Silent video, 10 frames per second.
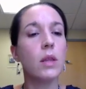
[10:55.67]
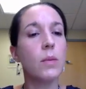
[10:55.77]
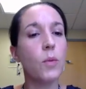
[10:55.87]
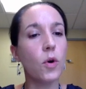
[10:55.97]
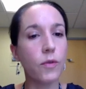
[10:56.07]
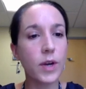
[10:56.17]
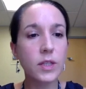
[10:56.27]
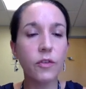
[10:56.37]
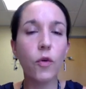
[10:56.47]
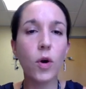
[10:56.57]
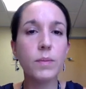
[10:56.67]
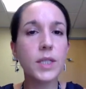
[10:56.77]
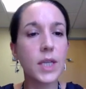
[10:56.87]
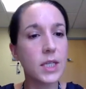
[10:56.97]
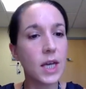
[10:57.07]
The more aggressive forms
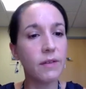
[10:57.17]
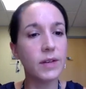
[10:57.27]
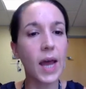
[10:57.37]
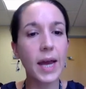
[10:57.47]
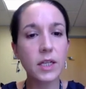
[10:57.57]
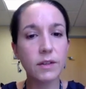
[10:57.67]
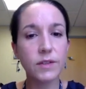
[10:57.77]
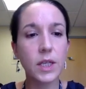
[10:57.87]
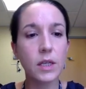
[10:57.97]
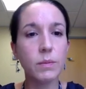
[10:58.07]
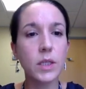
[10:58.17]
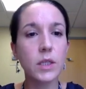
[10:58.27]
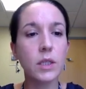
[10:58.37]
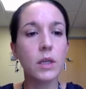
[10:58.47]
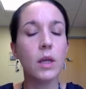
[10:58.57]
tend to have an active
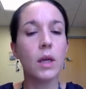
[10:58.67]
sediment.